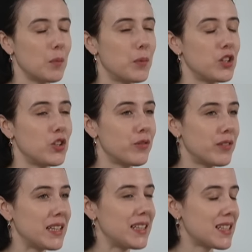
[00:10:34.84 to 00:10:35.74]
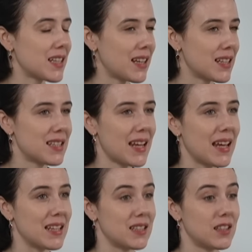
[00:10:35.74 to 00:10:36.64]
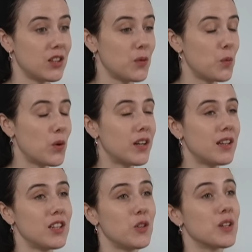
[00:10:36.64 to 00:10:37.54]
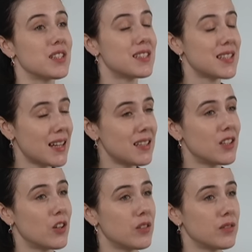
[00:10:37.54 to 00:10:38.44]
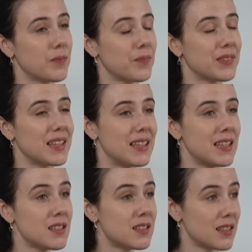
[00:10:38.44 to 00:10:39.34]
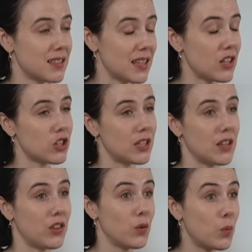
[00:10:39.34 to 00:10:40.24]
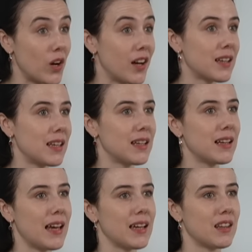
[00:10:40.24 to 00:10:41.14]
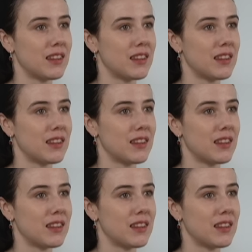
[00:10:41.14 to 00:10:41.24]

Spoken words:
But you really need to understand that the one you are standing on is essentially the working leg.